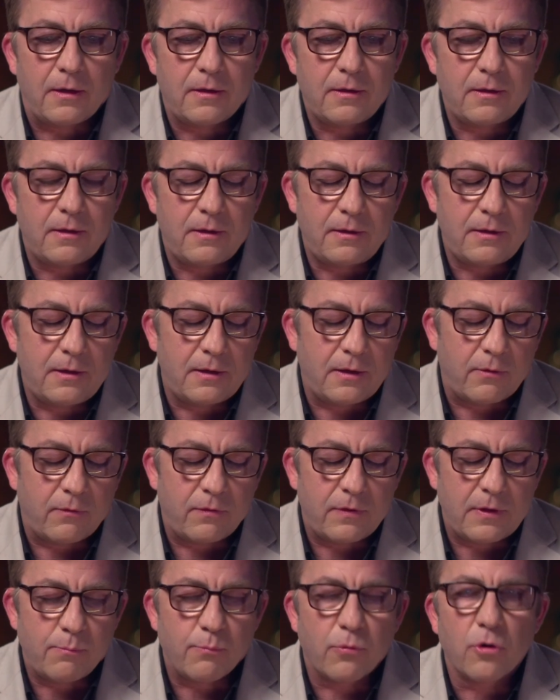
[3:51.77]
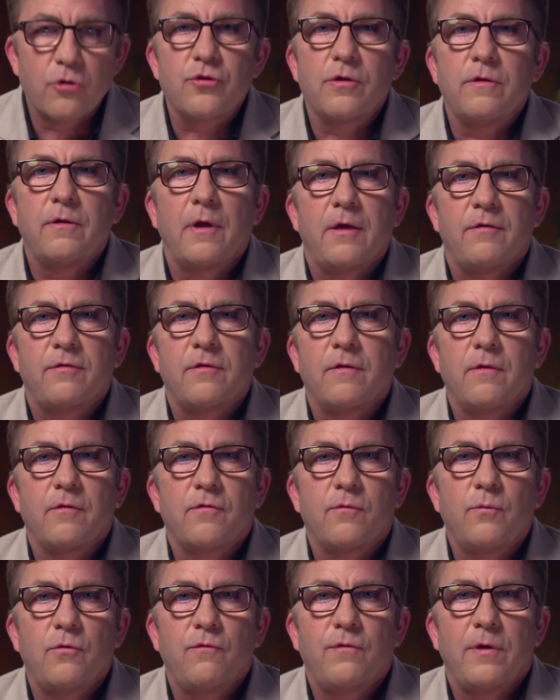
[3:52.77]
you know the merchandise in
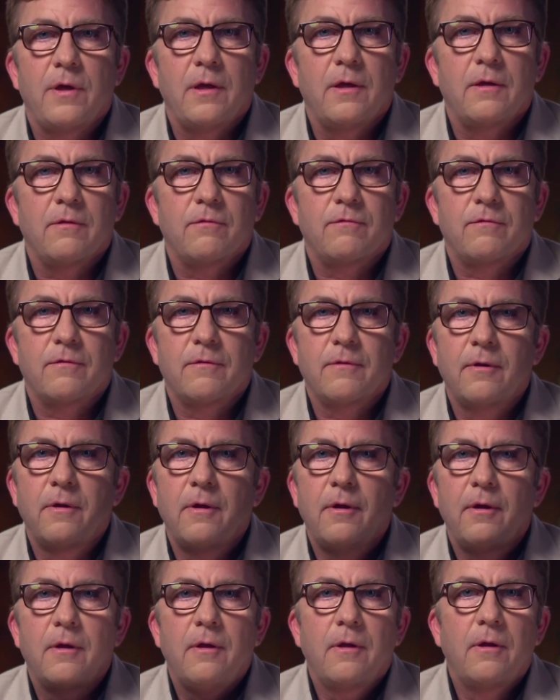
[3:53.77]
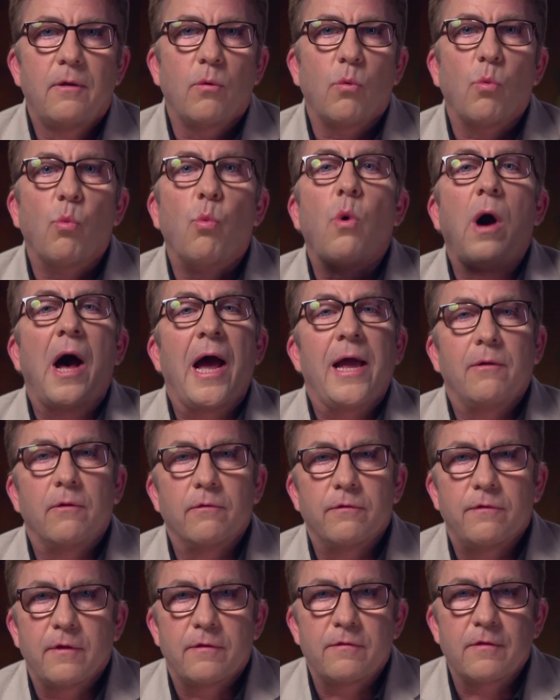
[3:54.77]
this movie is
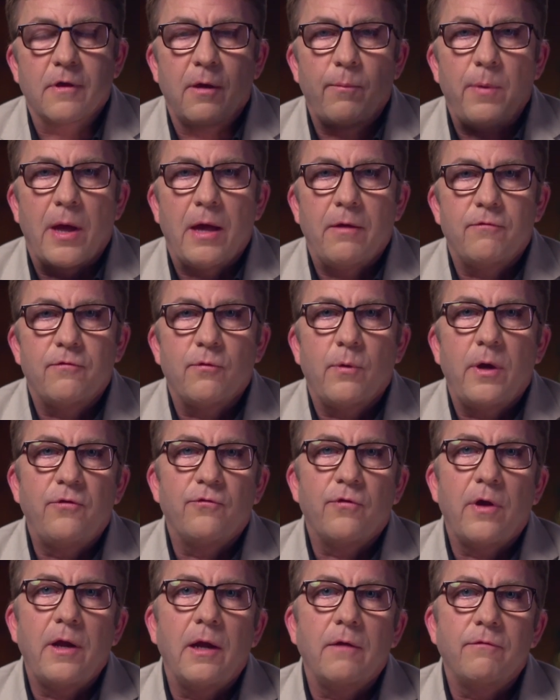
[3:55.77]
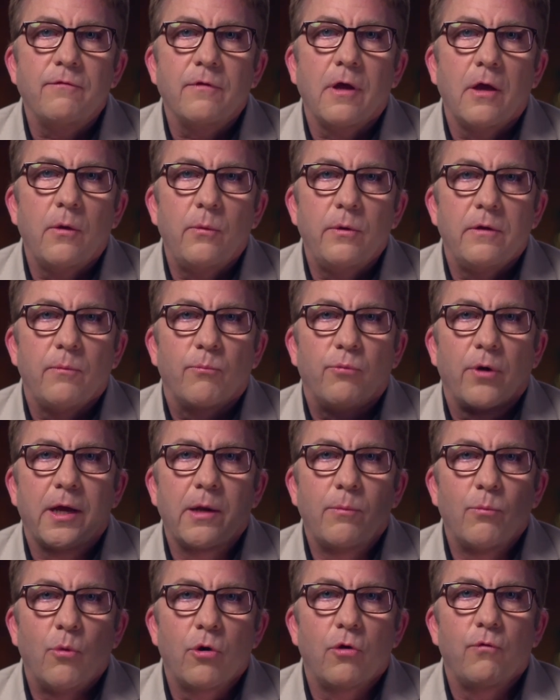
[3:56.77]
wild that's come out. Mm. So I try not to go into brick
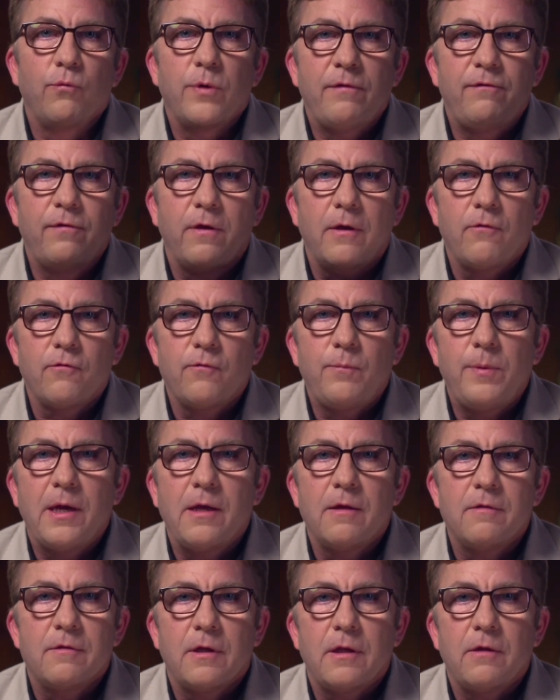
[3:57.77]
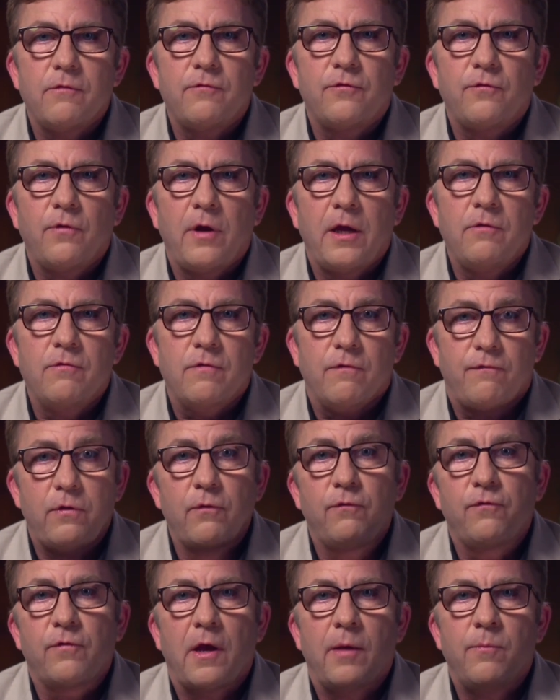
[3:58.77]
and mortar retails because it is strange. The
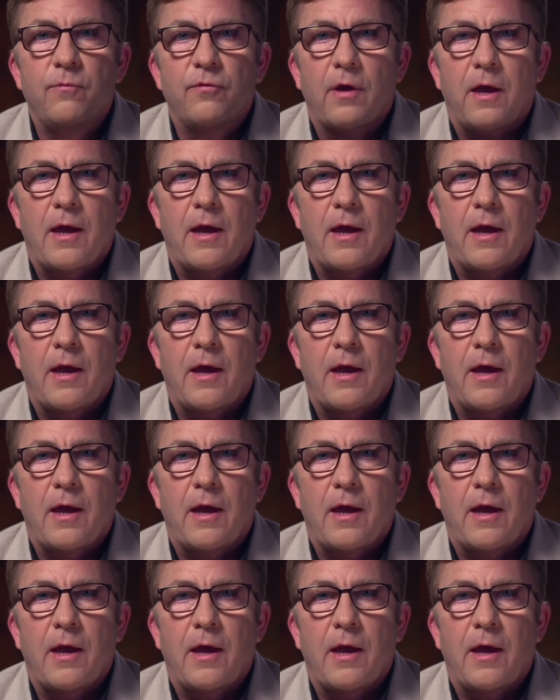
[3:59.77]
few times I